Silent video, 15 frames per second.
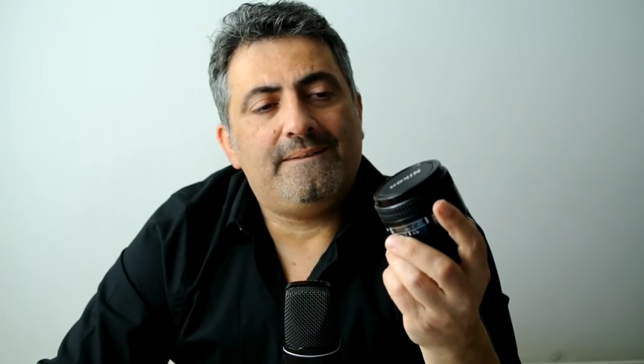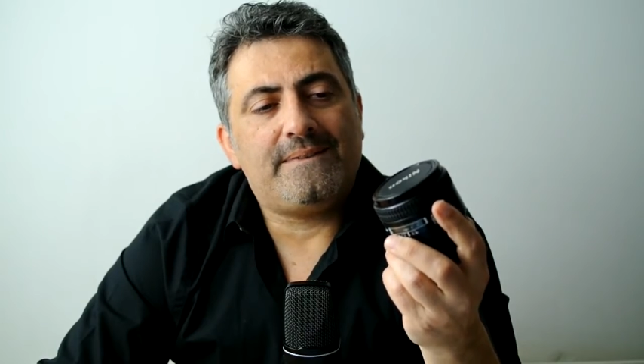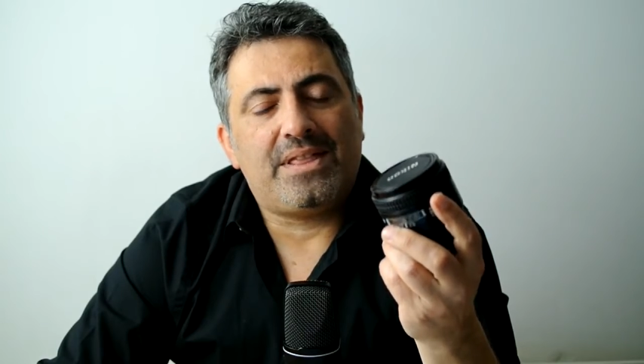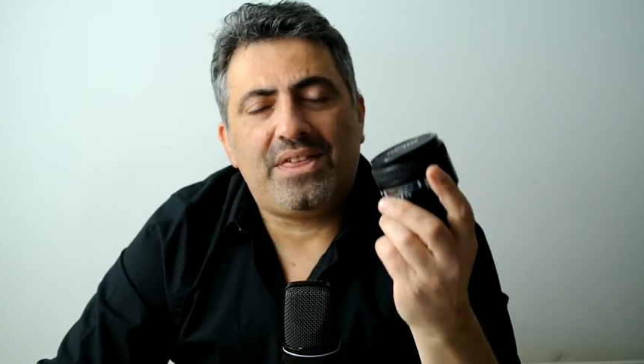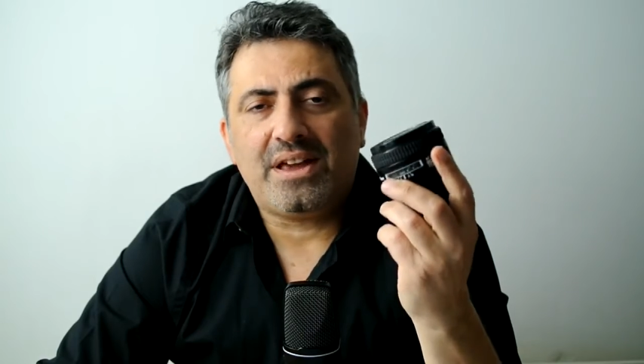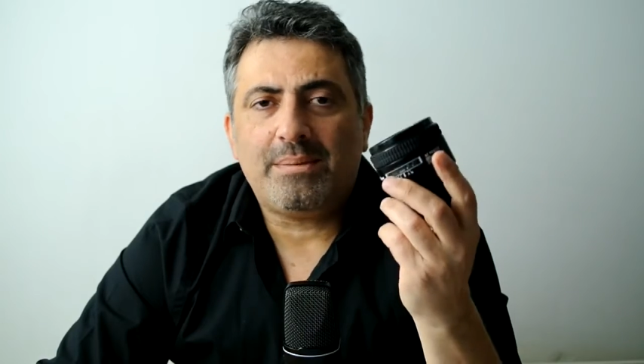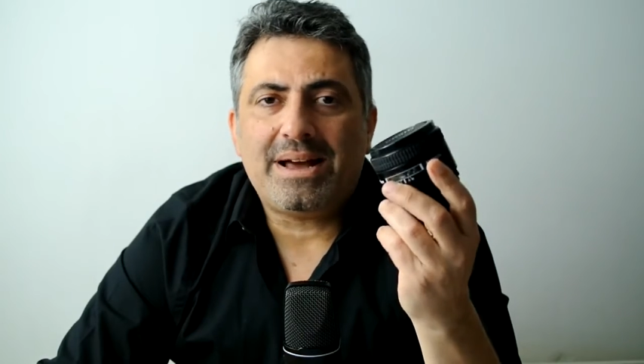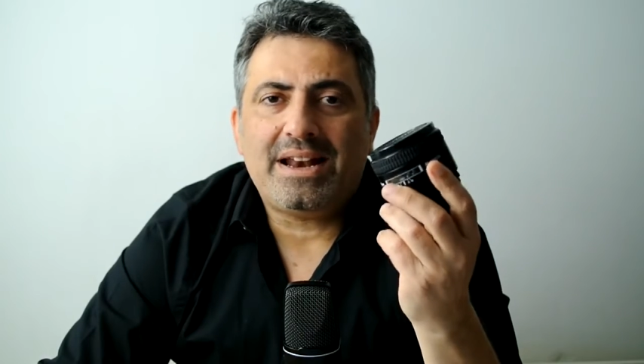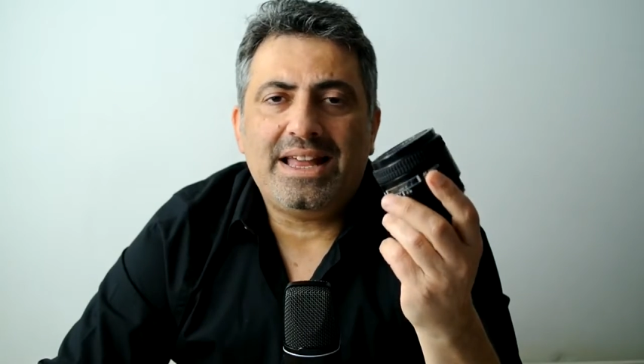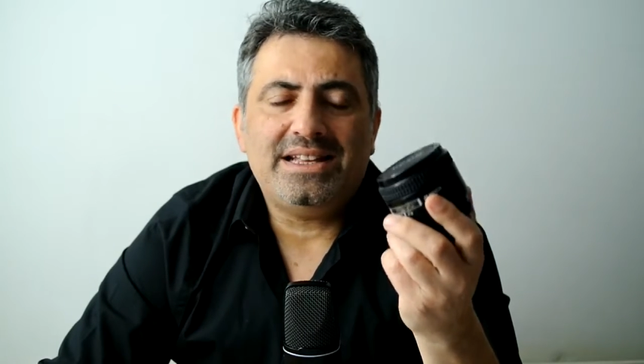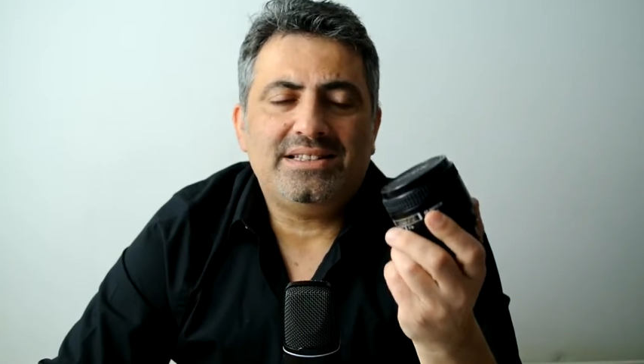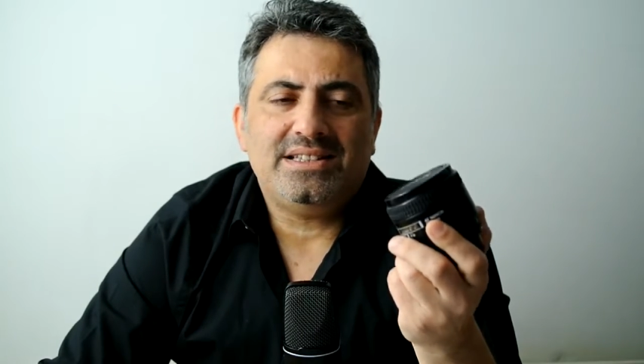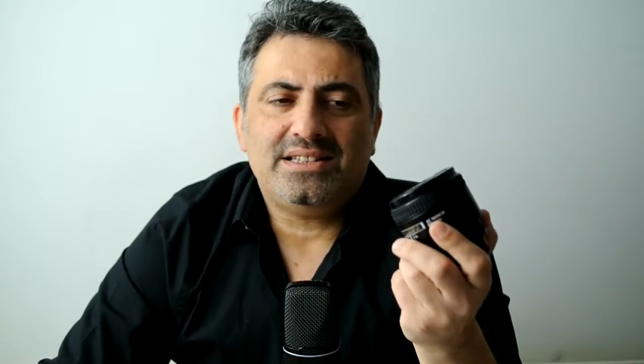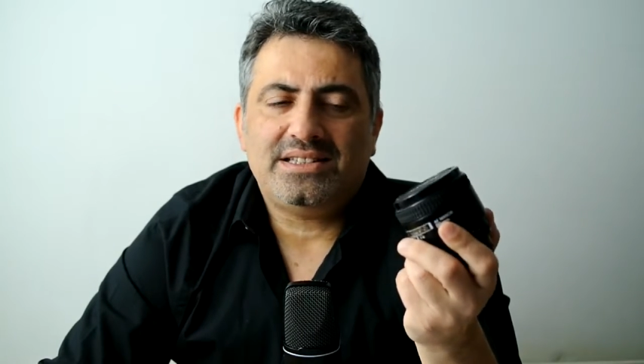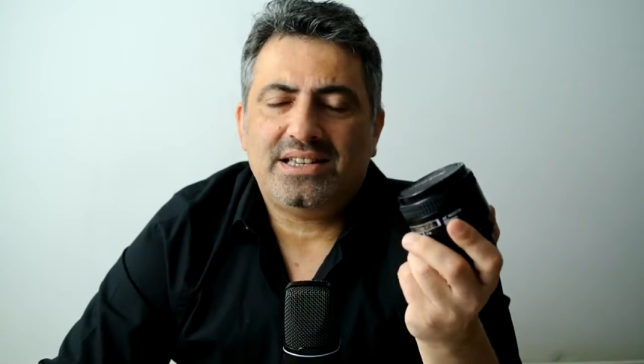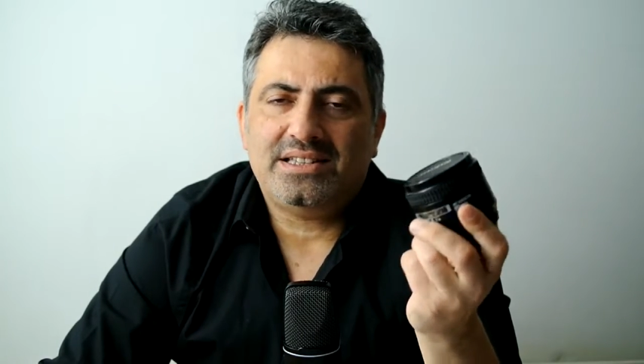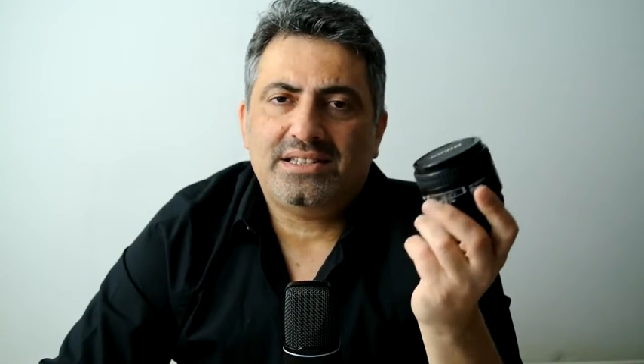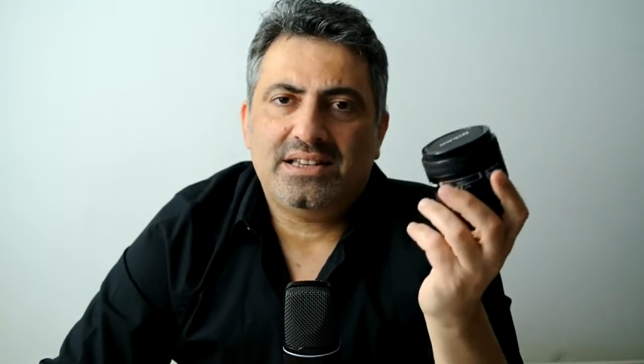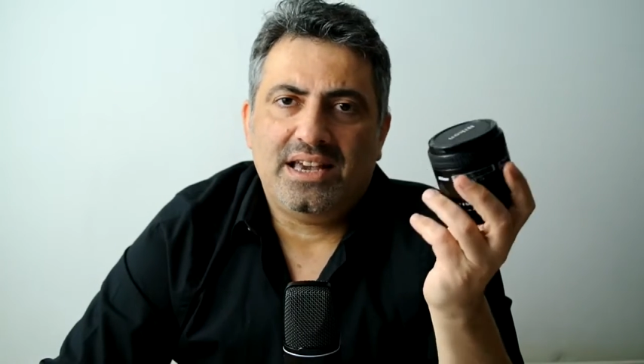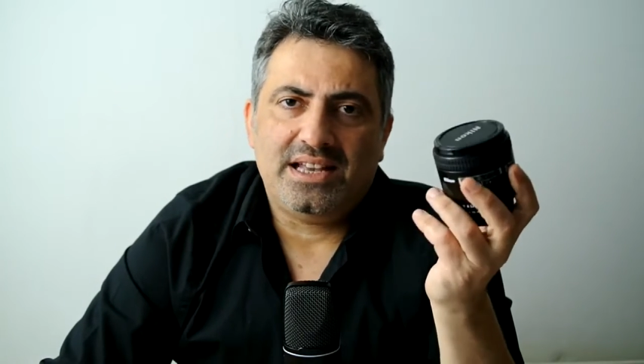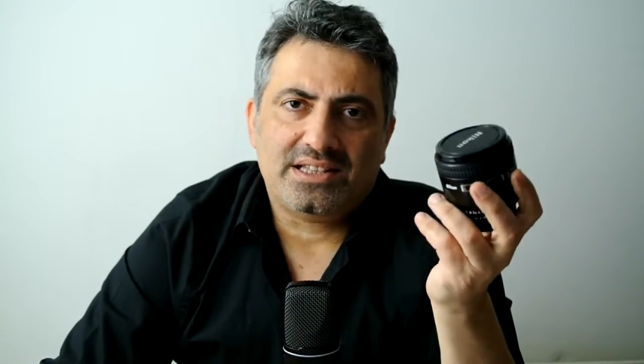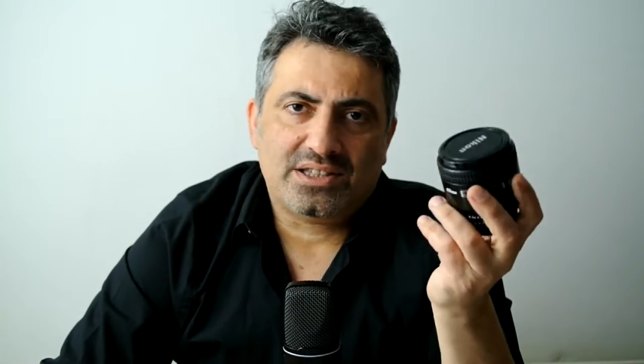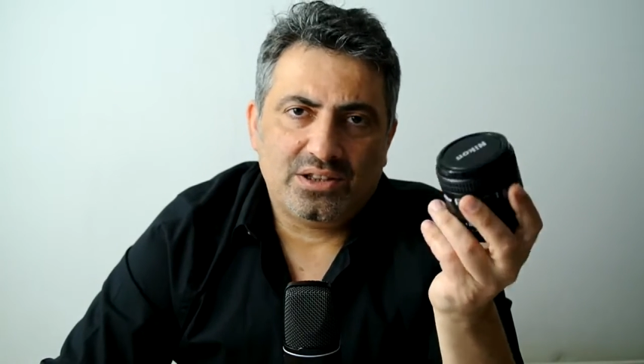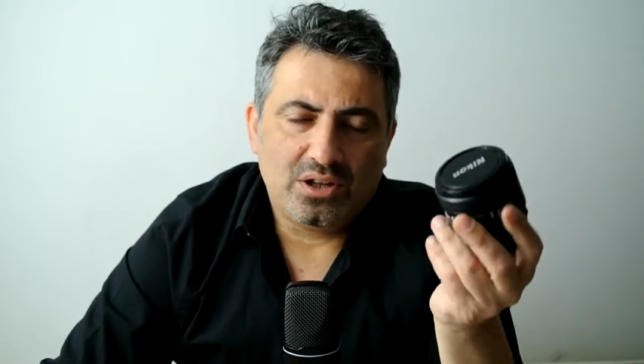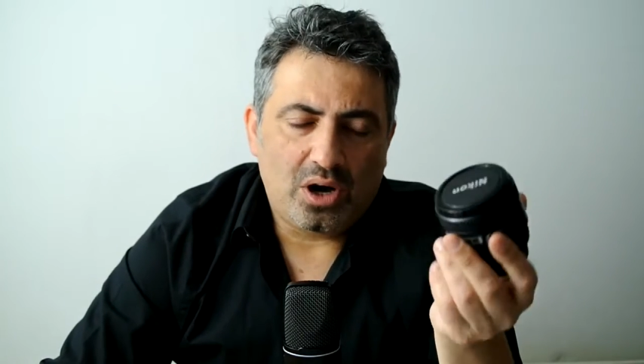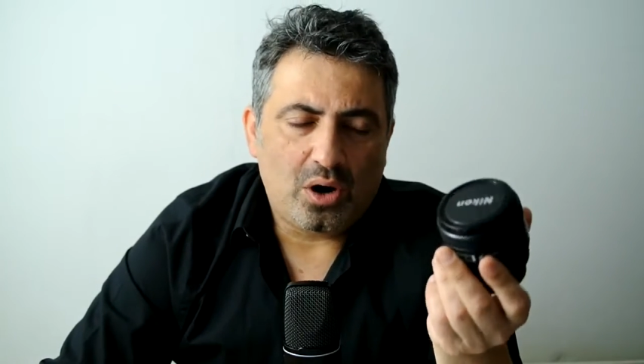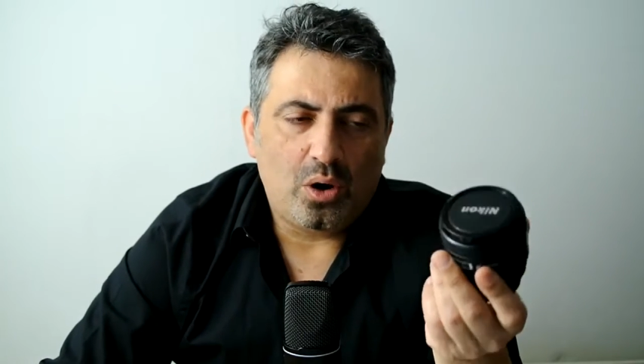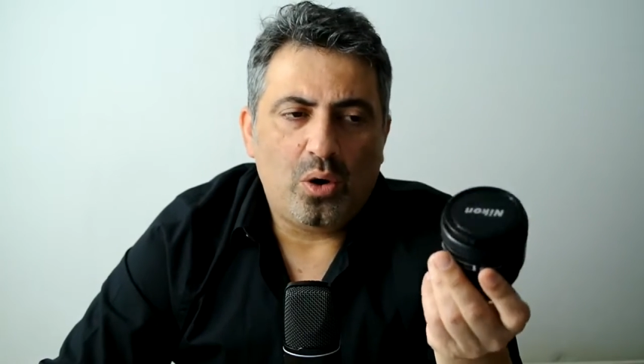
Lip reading: The thing about lenses is it's not